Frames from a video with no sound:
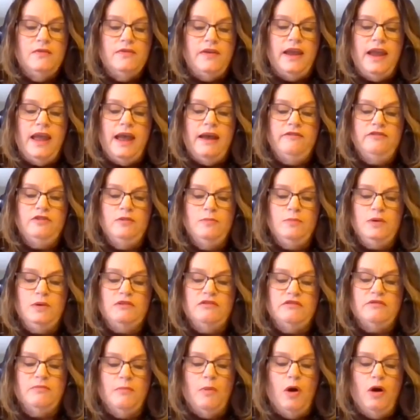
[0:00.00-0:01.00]
They have to be a
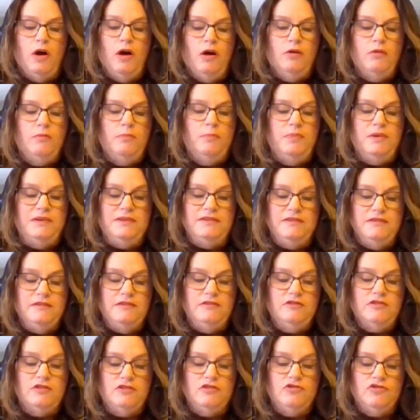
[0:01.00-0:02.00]
small
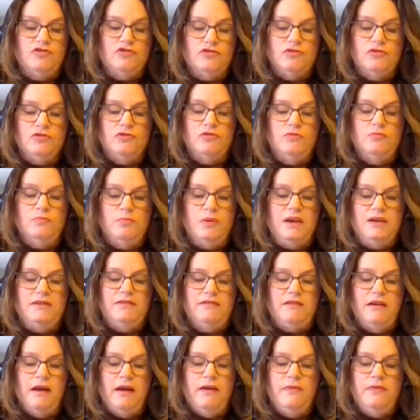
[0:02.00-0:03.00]
business concern
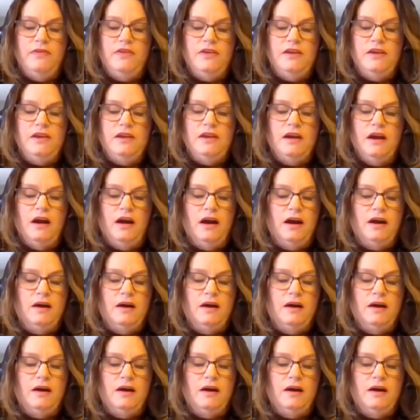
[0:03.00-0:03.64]
based on the